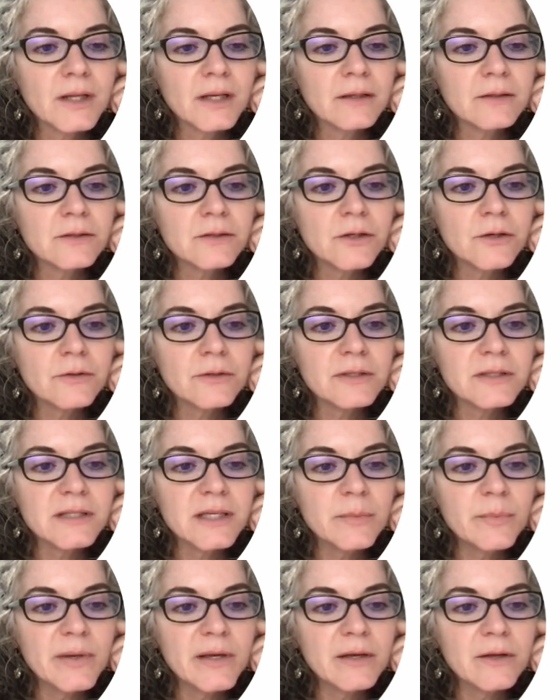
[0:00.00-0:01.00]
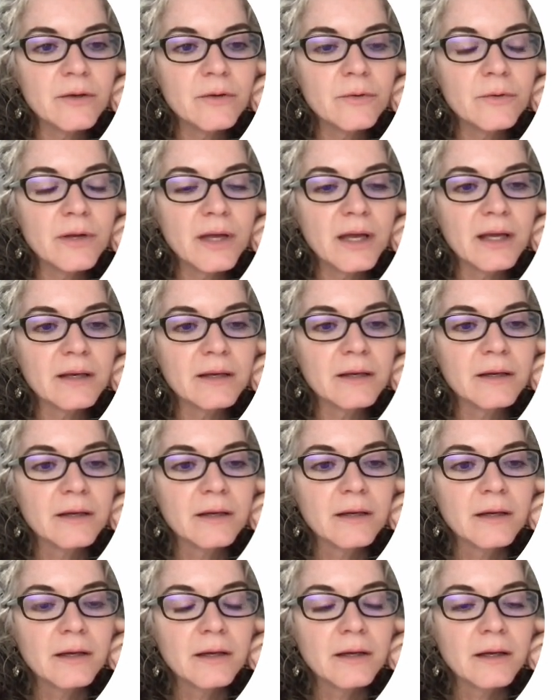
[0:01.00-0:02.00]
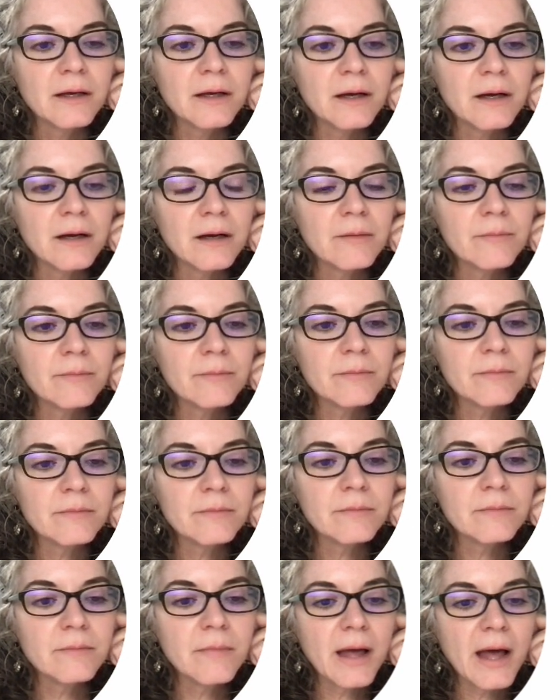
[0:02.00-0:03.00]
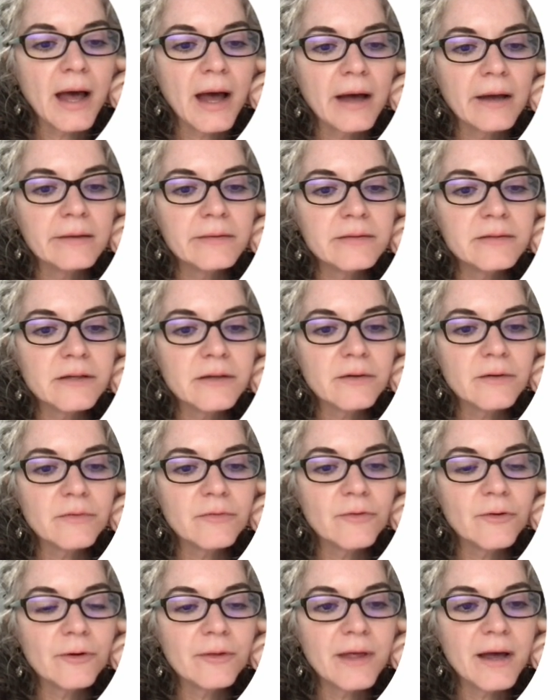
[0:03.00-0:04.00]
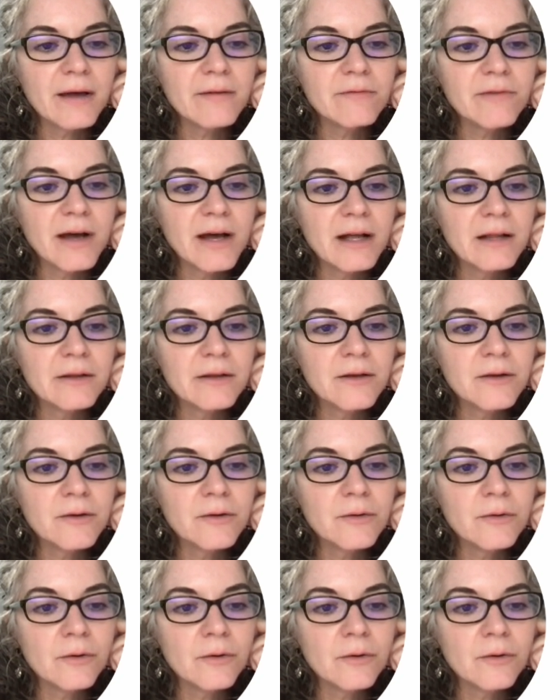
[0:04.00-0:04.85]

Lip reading: So the CPU can ask for that value,